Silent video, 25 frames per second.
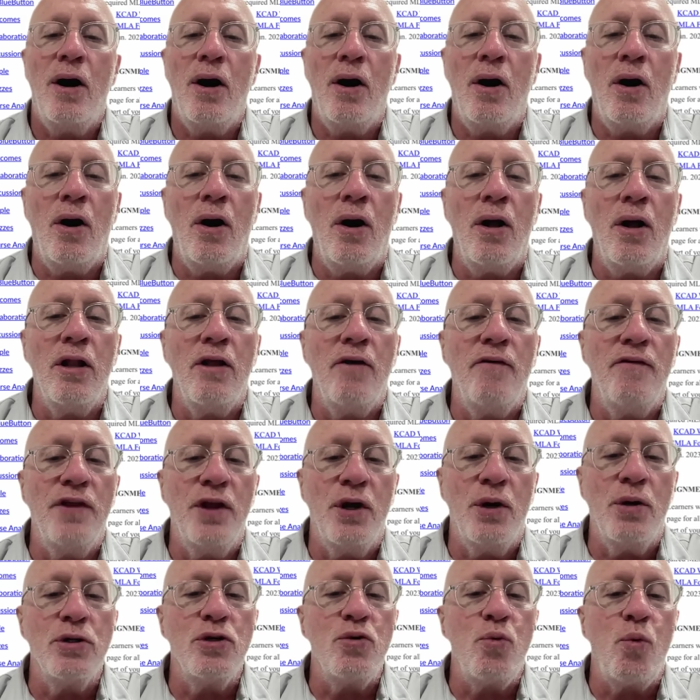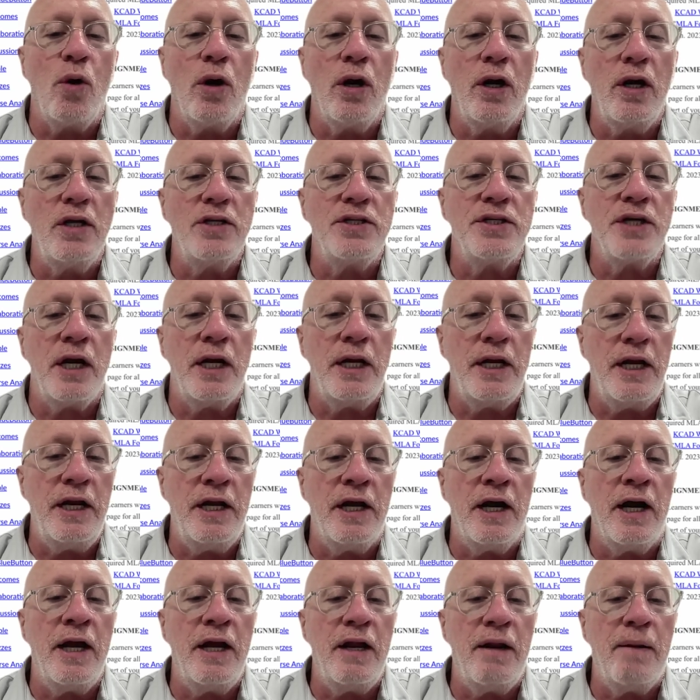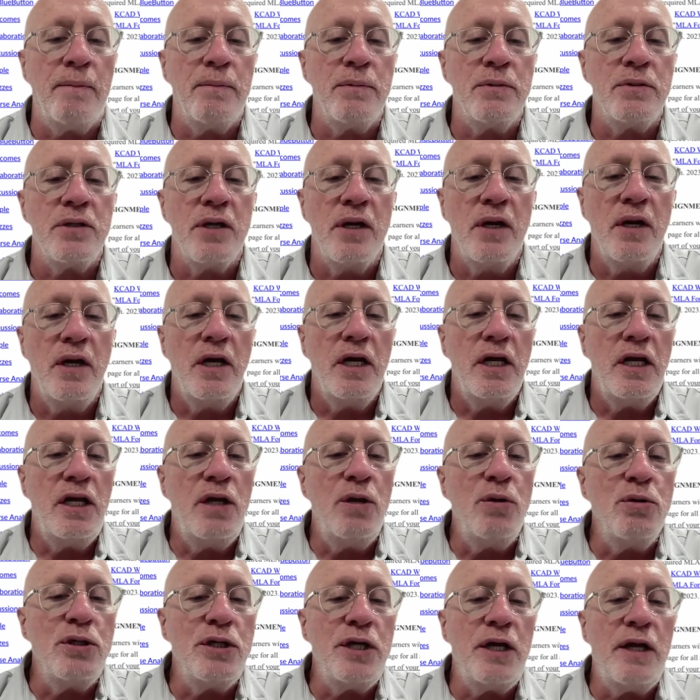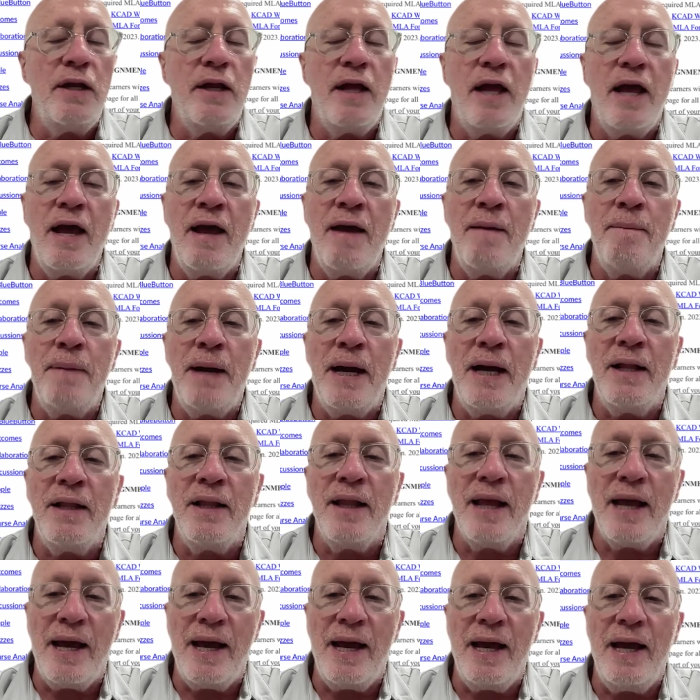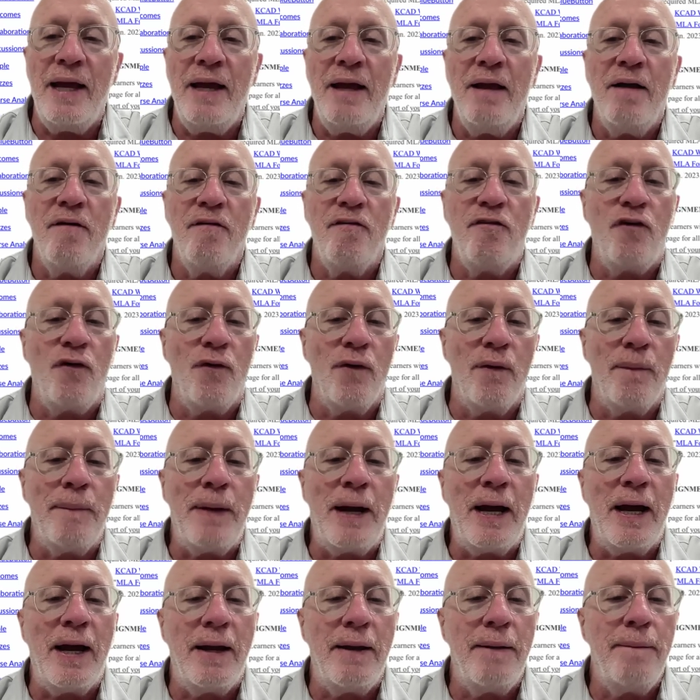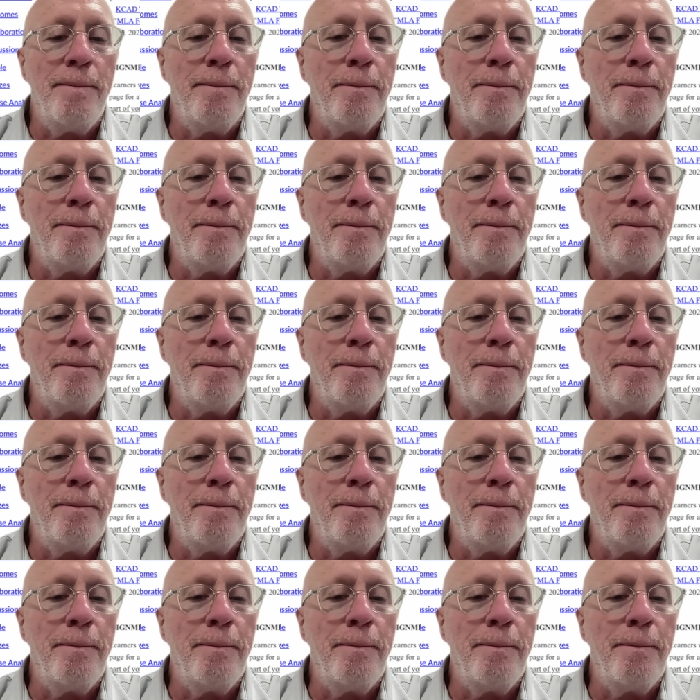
all of those works cited items using MLA format.